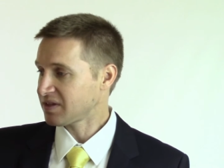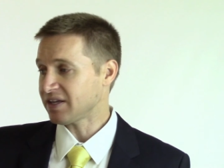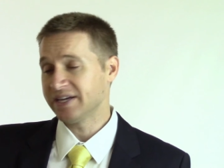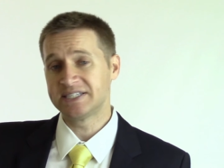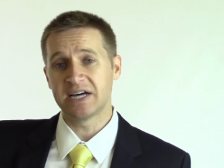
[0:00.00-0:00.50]

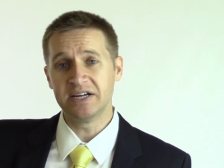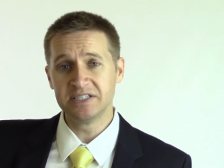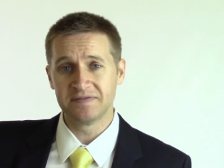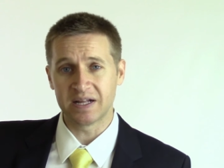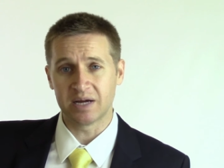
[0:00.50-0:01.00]
It's
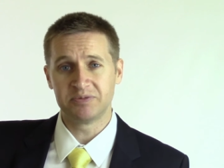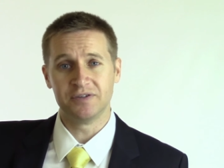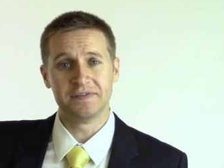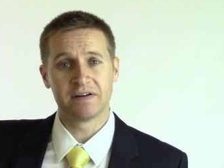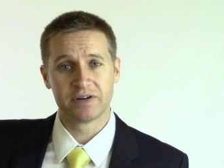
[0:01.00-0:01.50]
undeveloped,
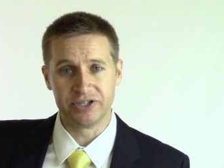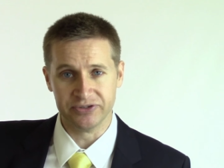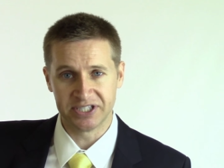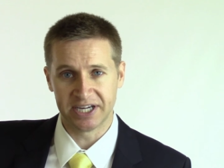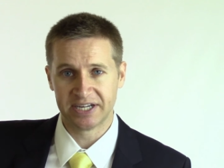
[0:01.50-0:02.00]
you've never
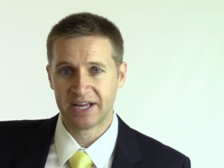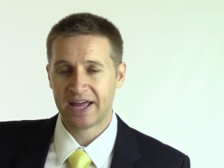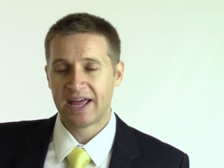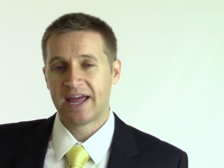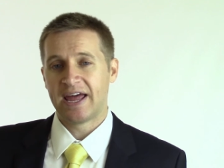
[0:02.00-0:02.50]
used it,
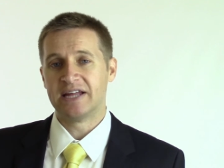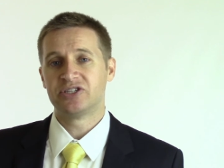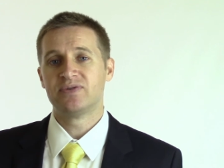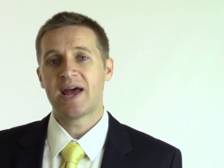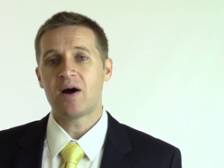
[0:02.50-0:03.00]
and
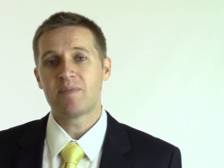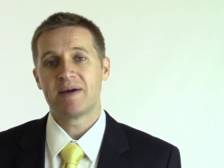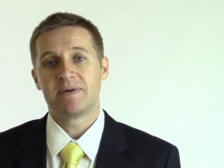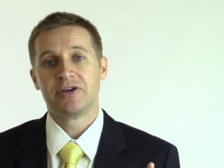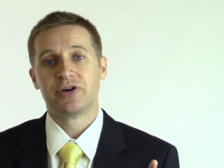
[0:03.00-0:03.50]
so now
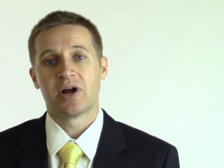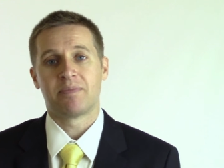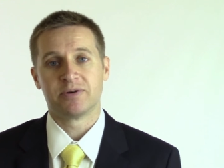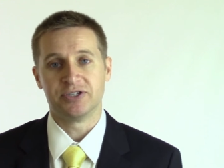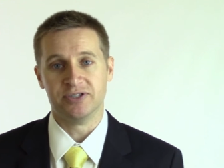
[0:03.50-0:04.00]
might be a good
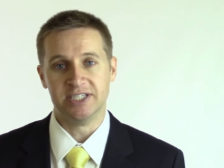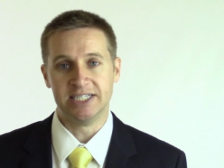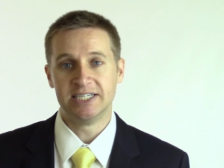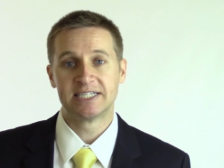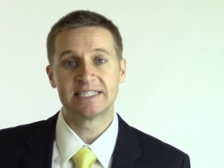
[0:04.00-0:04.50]

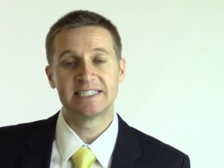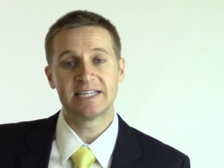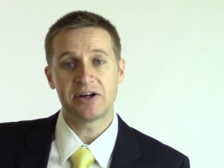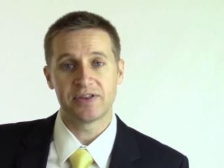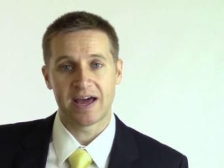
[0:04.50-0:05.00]
opportunity to
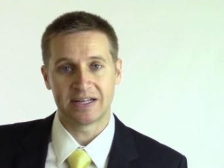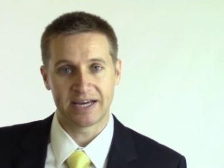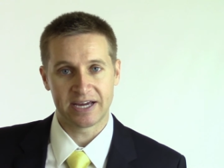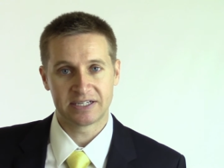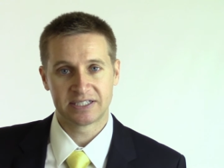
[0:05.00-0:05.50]
sell that
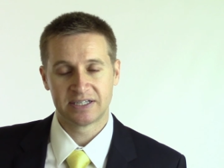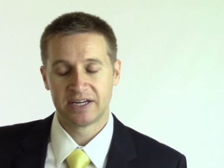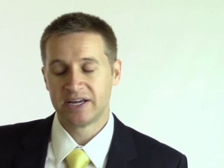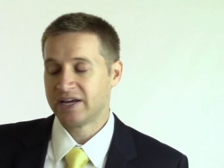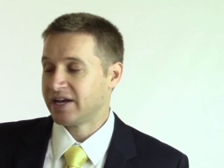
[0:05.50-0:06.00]
land.
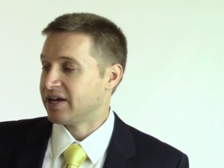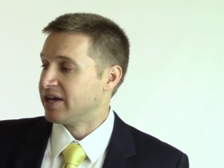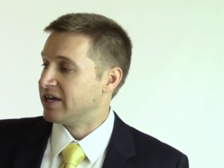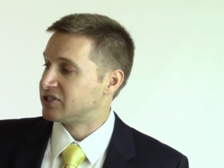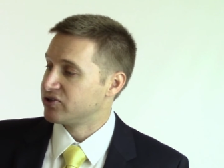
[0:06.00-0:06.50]

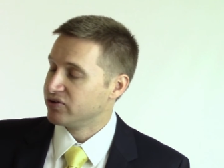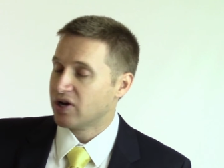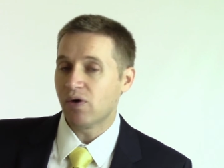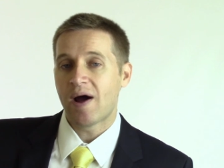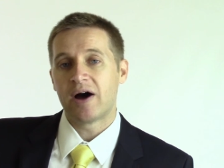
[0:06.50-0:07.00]
And so you
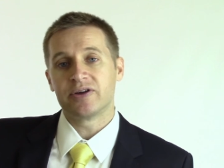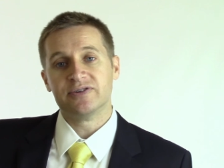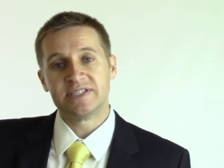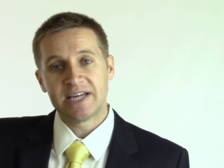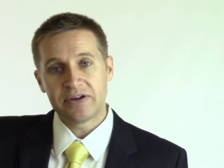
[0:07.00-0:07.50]
go out, you
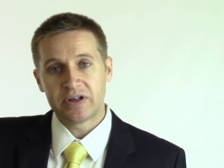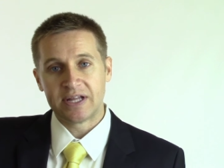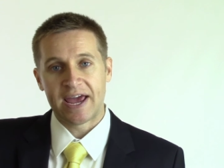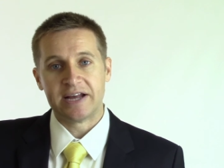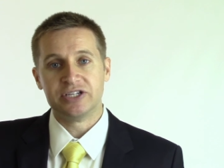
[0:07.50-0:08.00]
sell the
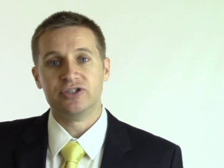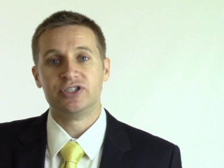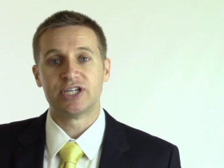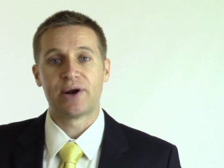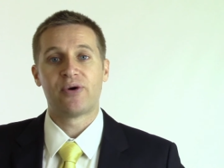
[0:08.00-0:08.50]
land, and you
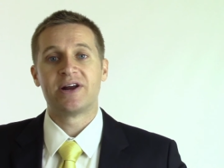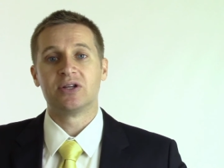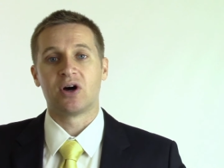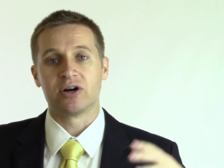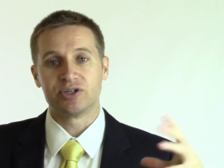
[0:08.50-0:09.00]
generate a
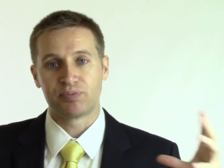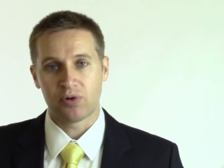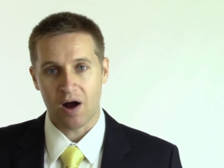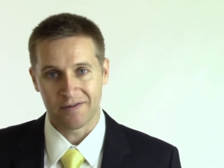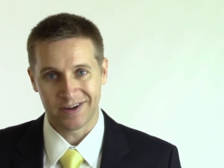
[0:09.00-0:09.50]
large
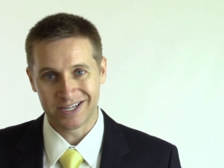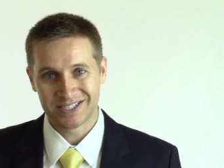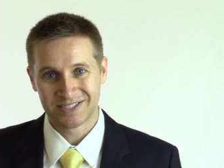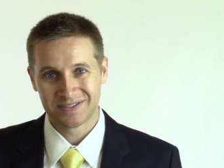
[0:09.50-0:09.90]
profit.